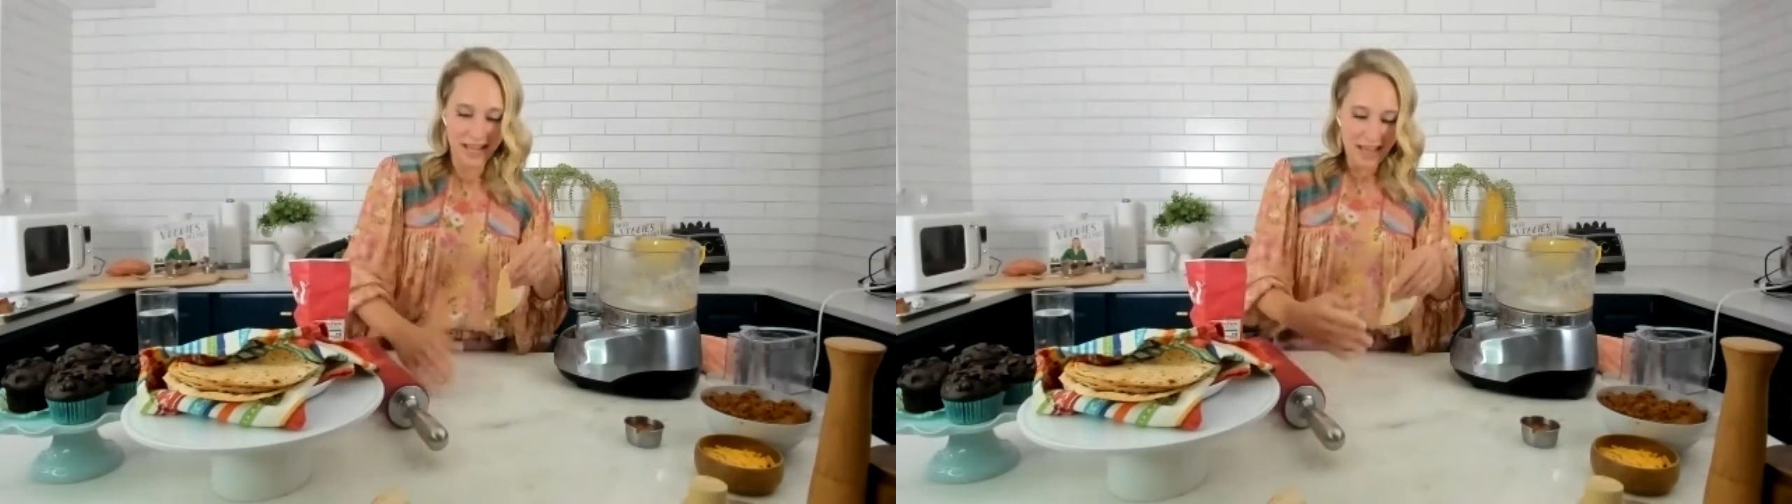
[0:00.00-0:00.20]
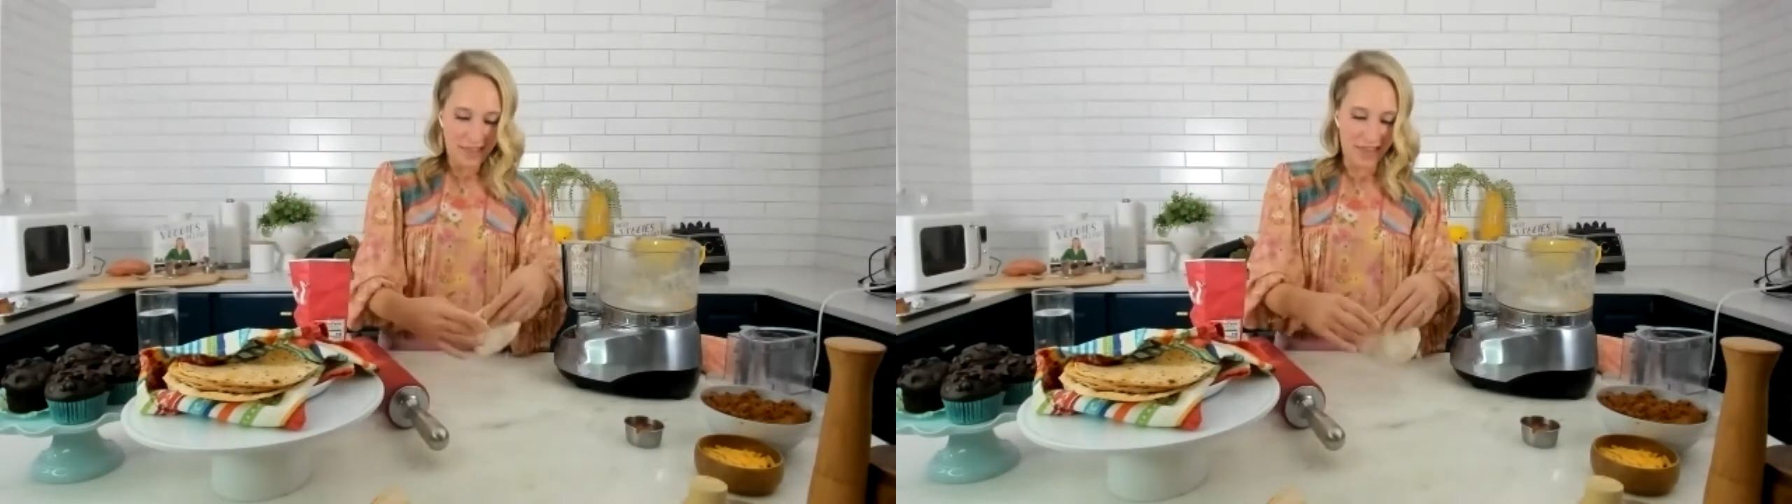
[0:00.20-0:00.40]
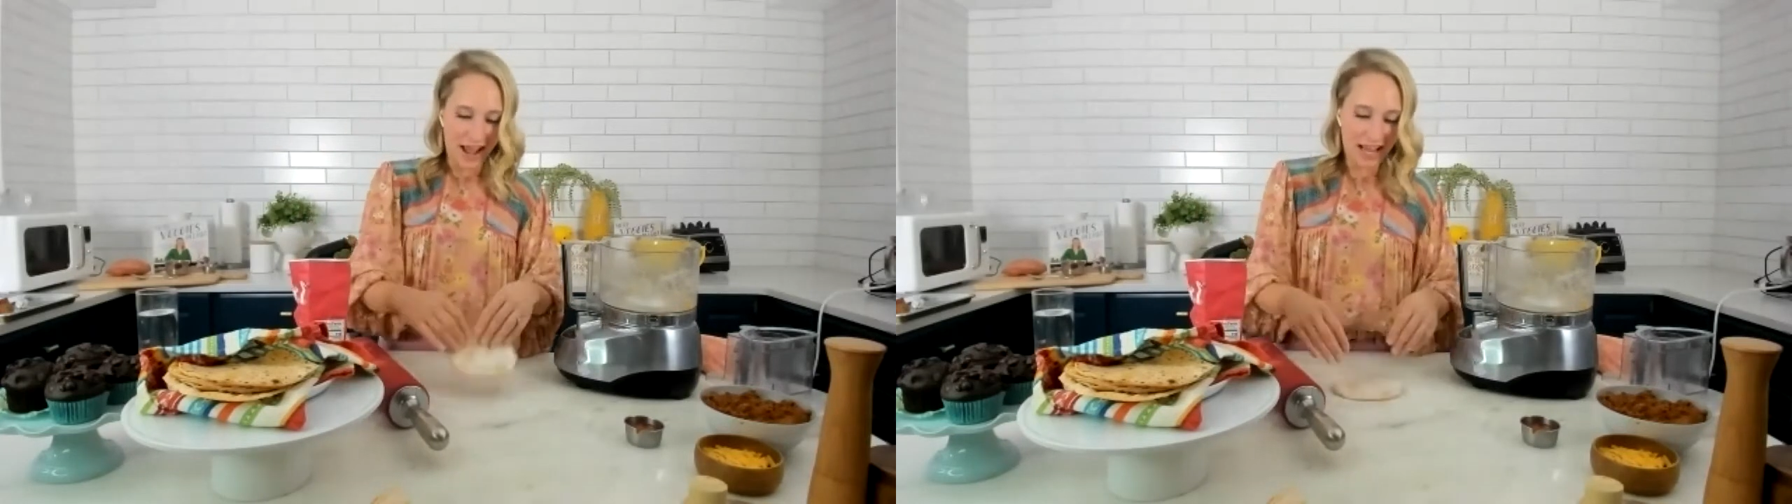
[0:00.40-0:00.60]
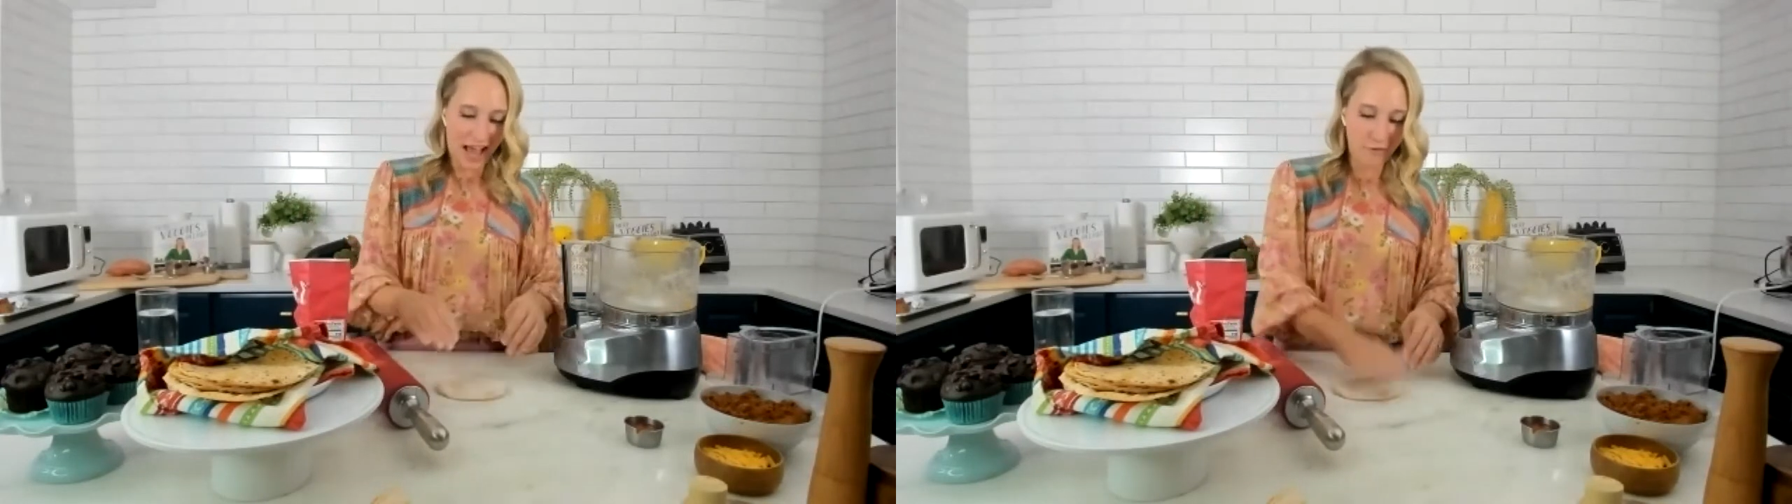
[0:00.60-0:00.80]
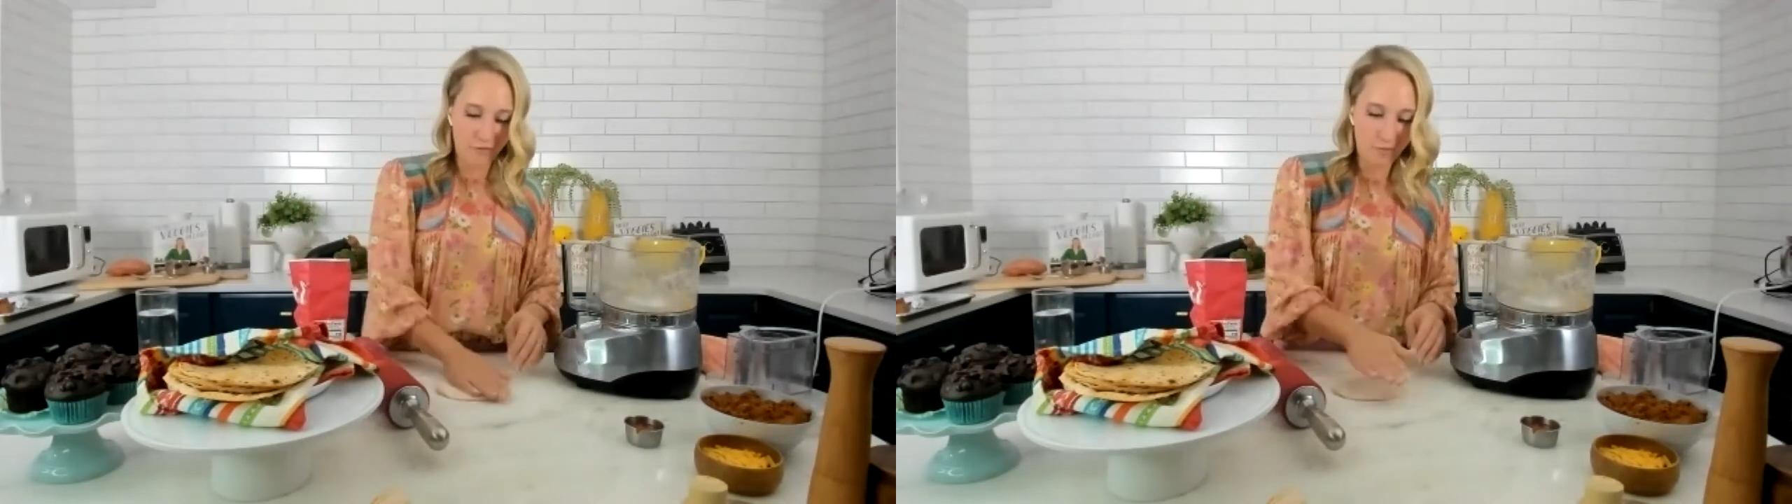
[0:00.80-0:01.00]
that I
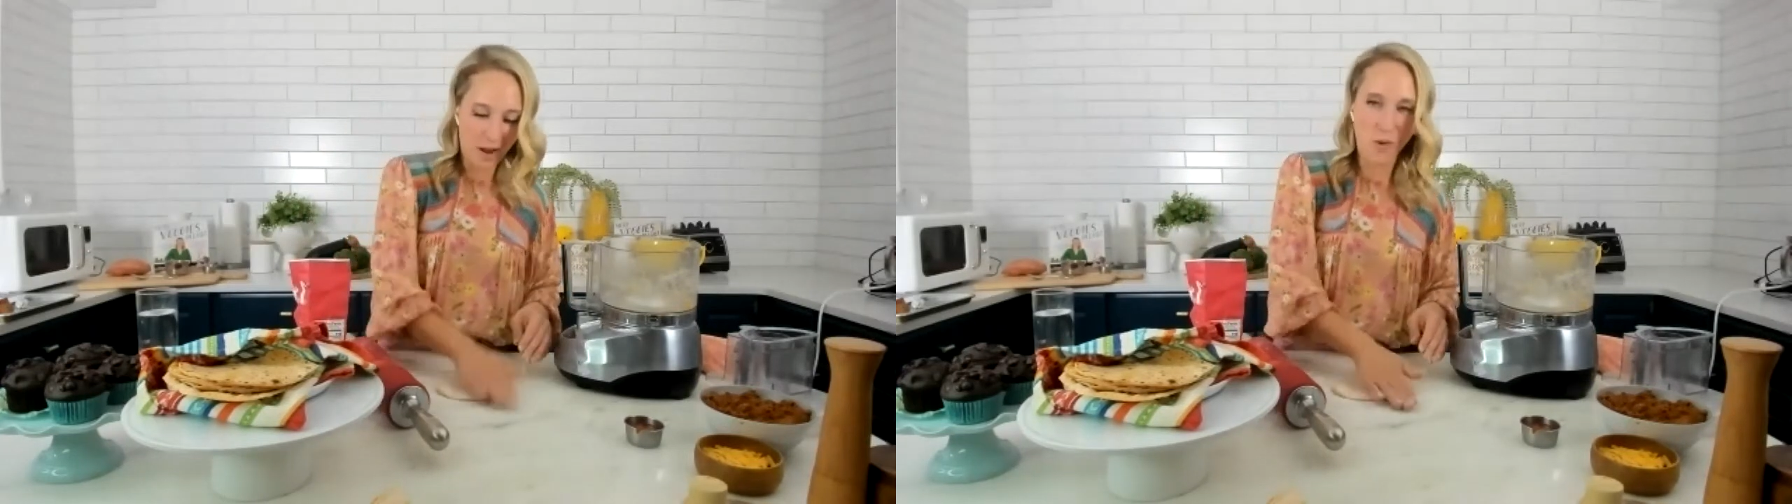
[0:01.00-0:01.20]
got from my